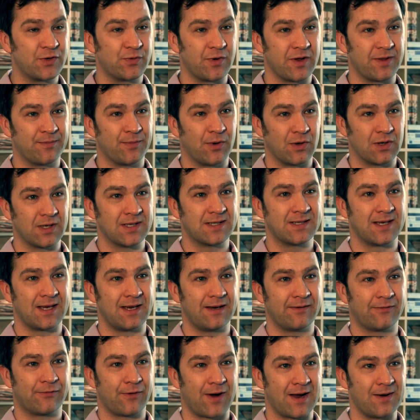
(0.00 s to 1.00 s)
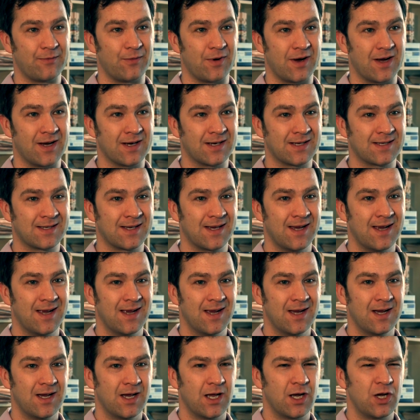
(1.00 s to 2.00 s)
with policy frameworks,
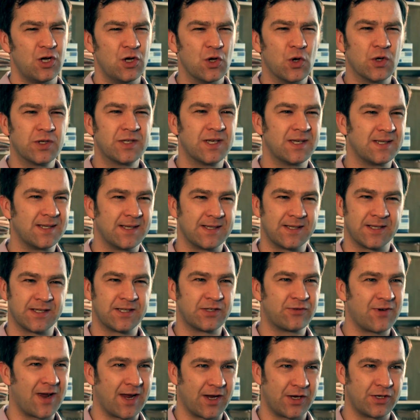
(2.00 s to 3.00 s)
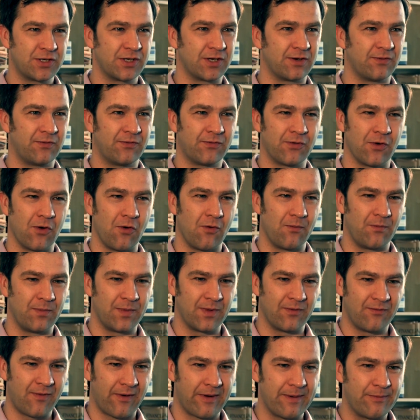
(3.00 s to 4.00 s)
not as a distraction from
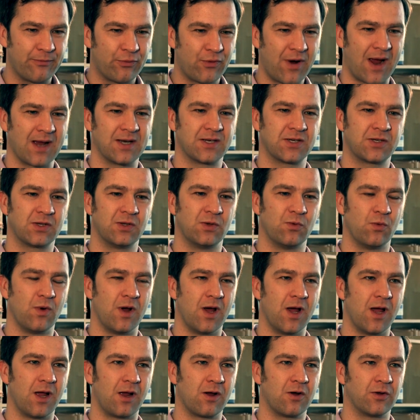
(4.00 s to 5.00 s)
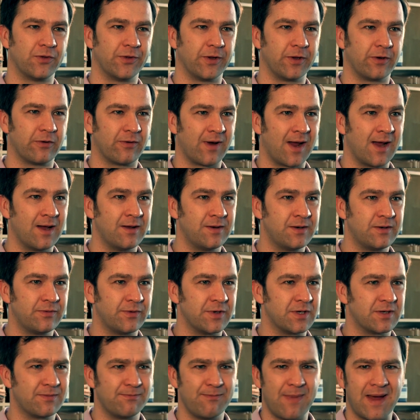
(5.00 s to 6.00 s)
the very practical work on the ground,
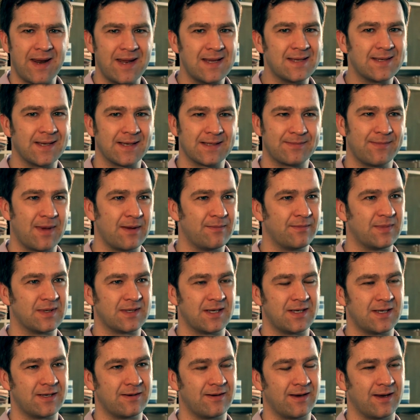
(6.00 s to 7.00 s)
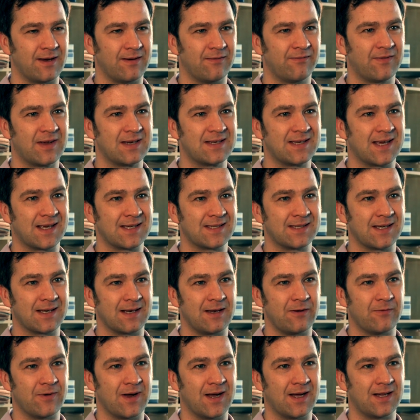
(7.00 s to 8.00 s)
which many SIX members are doing
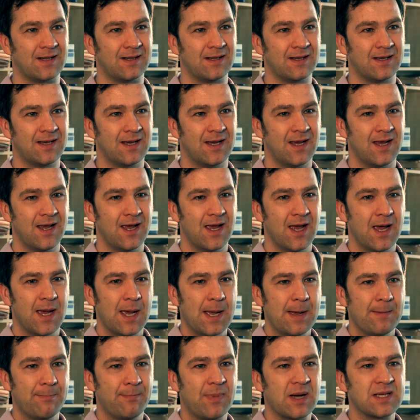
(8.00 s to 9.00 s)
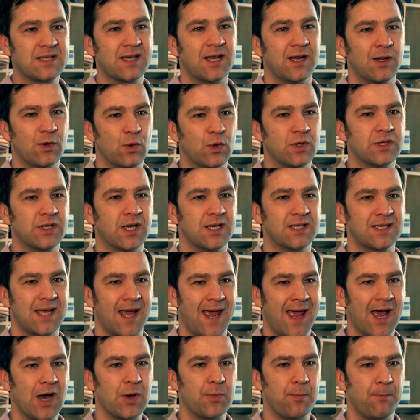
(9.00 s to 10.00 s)
fantastically well, but in order to
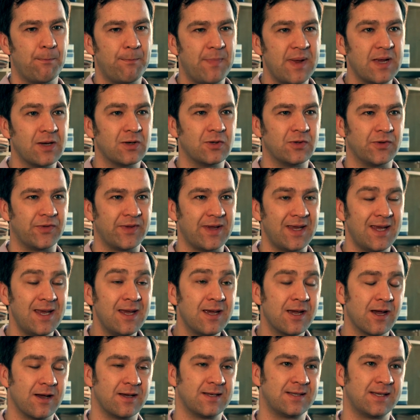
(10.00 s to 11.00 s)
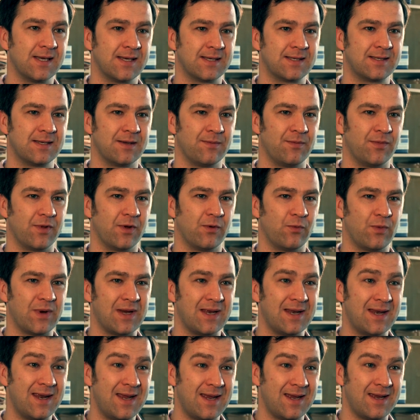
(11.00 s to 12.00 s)
help build the ecosystem that we
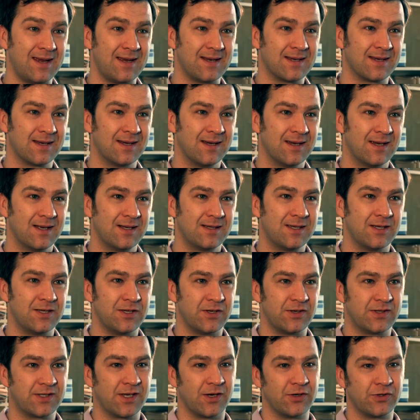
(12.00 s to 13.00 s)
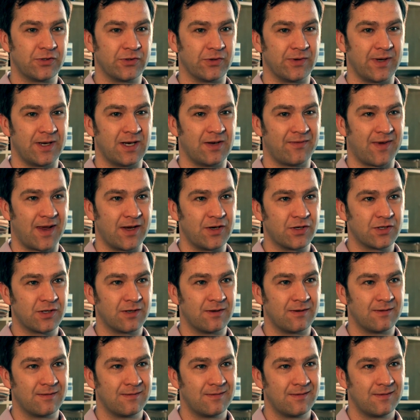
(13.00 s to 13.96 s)
need to do social innovation.